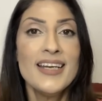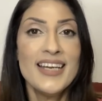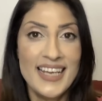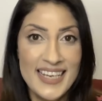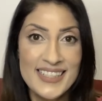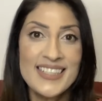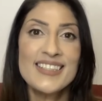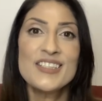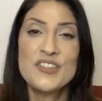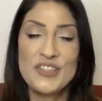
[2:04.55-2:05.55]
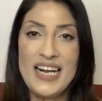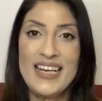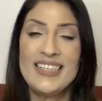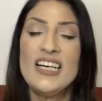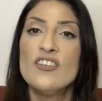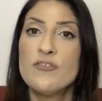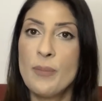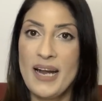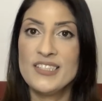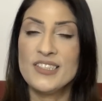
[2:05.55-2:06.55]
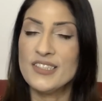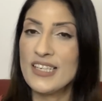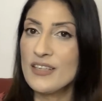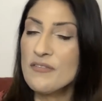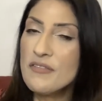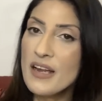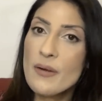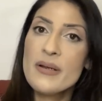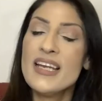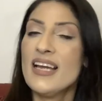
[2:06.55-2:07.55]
in the sign of Pisces at the very